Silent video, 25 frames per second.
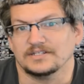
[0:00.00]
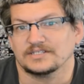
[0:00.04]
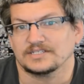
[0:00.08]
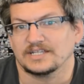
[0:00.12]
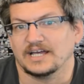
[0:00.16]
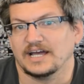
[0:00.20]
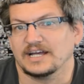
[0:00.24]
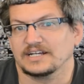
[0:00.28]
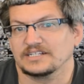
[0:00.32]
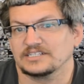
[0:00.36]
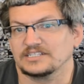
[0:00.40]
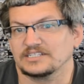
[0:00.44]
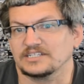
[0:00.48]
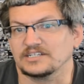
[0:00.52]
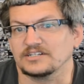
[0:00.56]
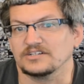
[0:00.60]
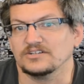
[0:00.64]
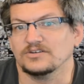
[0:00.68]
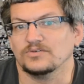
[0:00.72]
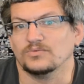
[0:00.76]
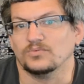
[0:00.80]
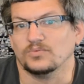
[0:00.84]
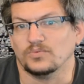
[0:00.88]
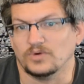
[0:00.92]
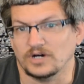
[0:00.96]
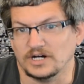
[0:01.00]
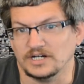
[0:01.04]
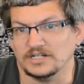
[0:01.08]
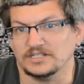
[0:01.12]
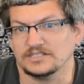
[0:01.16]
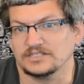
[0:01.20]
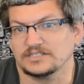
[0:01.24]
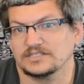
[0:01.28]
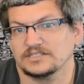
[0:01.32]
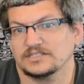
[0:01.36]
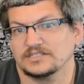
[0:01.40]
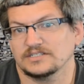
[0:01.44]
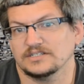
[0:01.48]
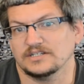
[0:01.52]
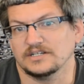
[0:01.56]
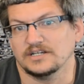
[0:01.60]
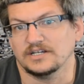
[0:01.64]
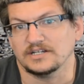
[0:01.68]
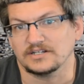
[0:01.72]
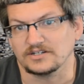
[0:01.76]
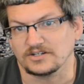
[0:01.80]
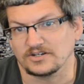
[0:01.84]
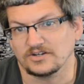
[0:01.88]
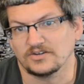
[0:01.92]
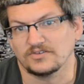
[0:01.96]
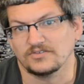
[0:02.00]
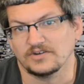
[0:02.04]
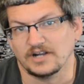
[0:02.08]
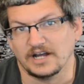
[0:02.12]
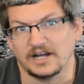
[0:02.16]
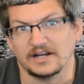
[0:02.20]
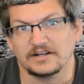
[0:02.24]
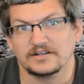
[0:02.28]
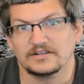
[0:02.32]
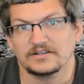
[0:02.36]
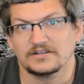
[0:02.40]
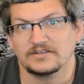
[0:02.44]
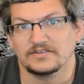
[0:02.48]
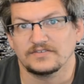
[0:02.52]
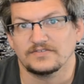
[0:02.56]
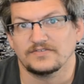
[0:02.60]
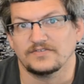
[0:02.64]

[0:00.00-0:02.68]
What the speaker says: tach signal was incorrect